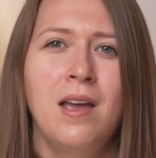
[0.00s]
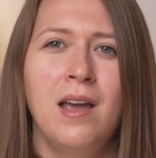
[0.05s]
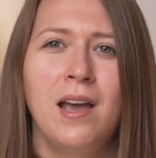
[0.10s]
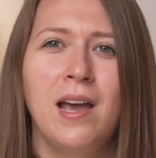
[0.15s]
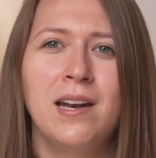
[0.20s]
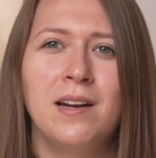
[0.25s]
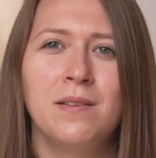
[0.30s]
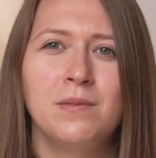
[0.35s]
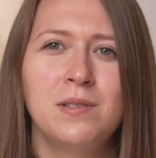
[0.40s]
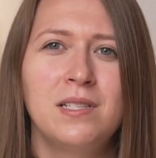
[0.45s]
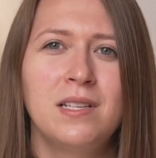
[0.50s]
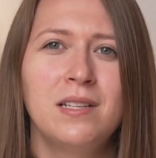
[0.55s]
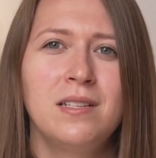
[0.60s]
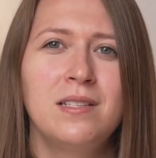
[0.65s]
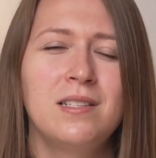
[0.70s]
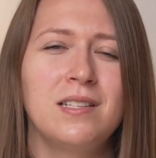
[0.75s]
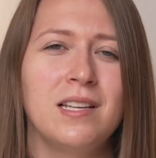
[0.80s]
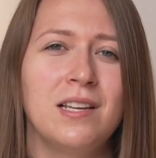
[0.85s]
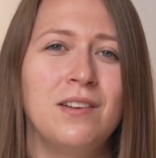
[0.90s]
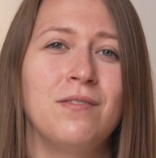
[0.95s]
and have
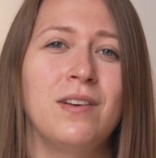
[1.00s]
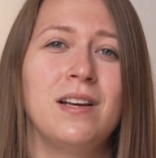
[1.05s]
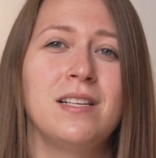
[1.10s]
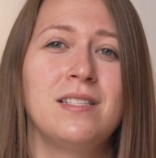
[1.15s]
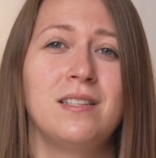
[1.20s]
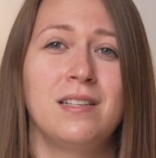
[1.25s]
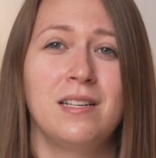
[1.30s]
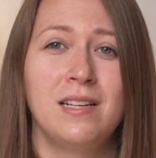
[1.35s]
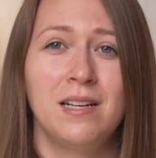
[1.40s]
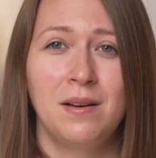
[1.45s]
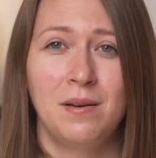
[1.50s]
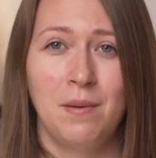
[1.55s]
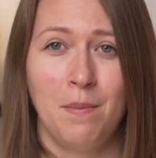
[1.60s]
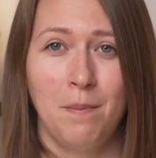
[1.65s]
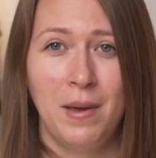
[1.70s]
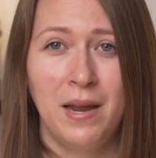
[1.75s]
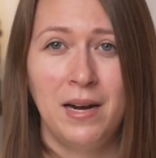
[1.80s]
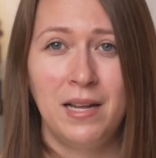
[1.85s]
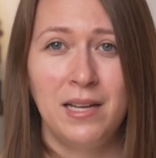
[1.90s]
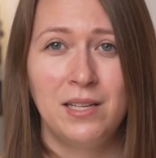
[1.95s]
since invested in
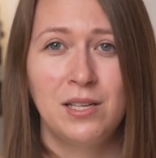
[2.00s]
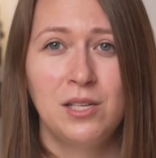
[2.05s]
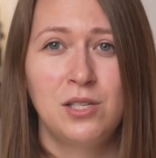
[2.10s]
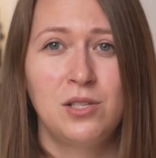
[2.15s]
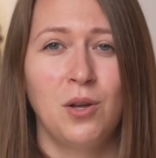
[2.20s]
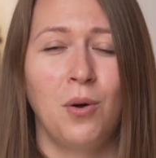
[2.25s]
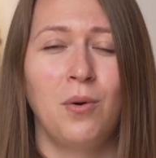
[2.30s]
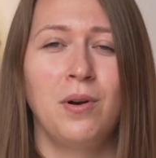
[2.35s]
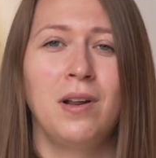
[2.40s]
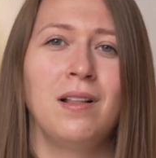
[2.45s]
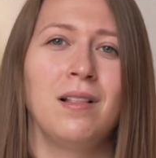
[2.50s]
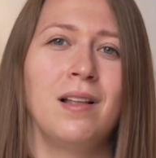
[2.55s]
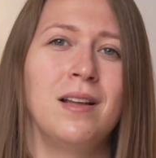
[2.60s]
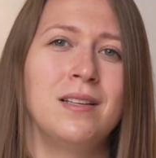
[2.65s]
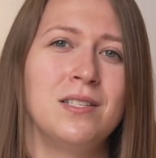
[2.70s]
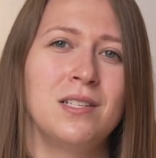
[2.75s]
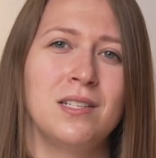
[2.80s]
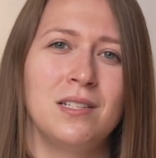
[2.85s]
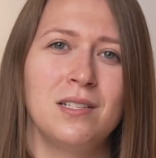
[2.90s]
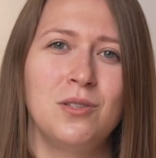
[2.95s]
many Sony
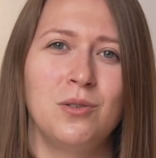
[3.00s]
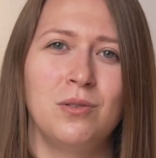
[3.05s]
lenses.